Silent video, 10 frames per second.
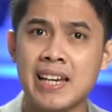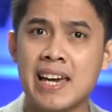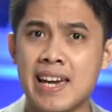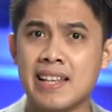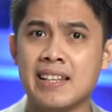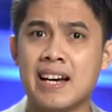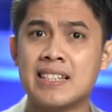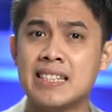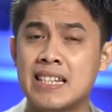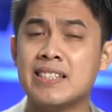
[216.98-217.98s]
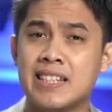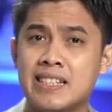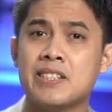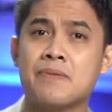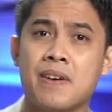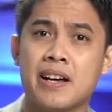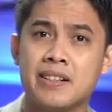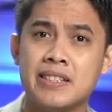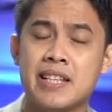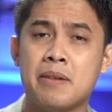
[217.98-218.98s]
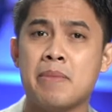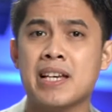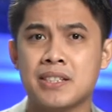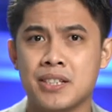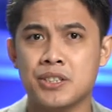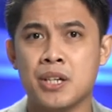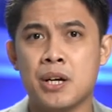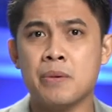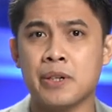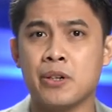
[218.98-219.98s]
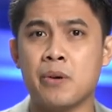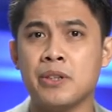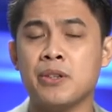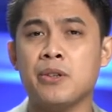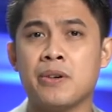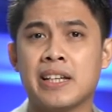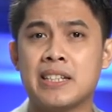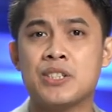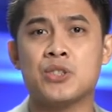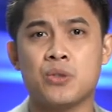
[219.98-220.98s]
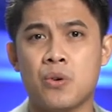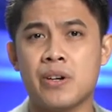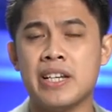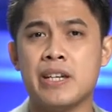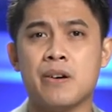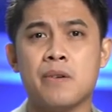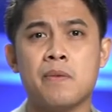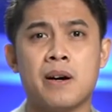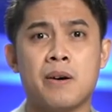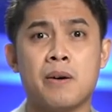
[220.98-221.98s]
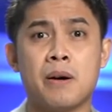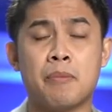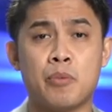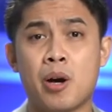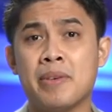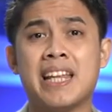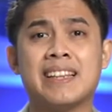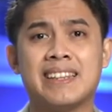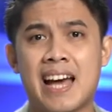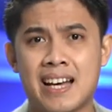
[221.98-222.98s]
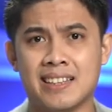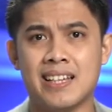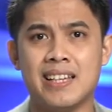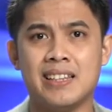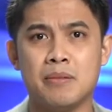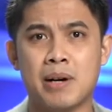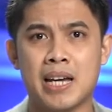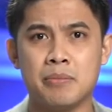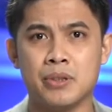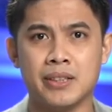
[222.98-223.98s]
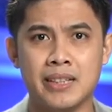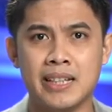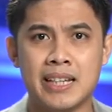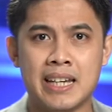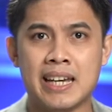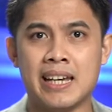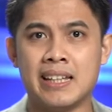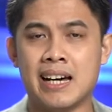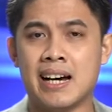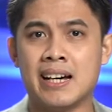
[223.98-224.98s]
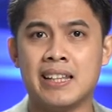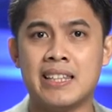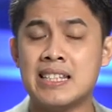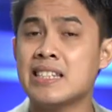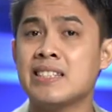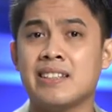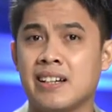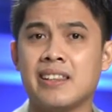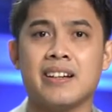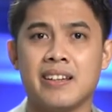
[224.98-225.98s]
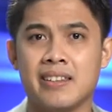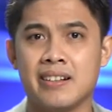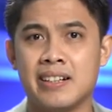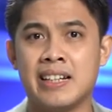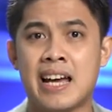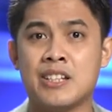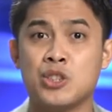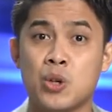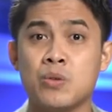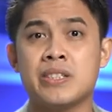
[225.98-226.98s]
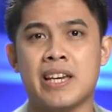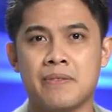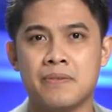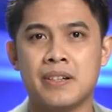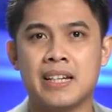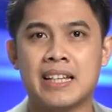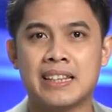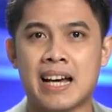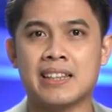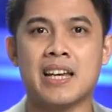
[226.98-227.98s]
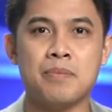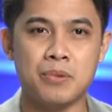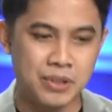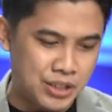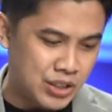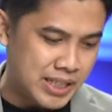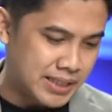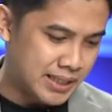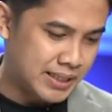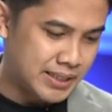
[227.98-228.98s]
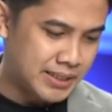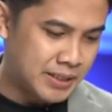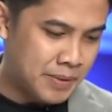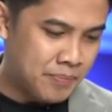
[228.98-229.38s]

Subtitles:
And since this is Father's Day message, we're going to look at a story of a prominent dad in the Bible. And this is none other than Joseph, tatay po ni Jesus.